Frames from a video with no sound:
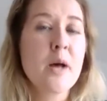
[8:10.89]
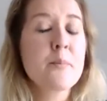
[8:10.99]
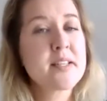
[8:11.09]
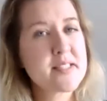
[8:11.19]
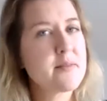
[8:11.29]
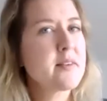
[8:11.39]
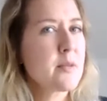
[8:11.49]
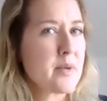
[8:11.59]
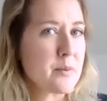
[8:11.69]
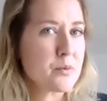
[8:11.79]
but it's something
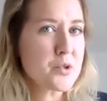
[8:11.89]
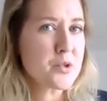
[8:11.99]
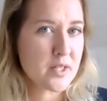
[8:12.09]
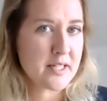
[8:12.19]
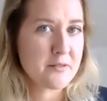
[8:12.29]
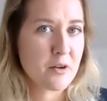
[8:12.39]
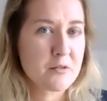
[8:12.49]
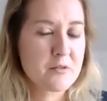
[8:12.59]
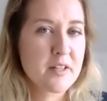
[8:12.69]
that people do leave off.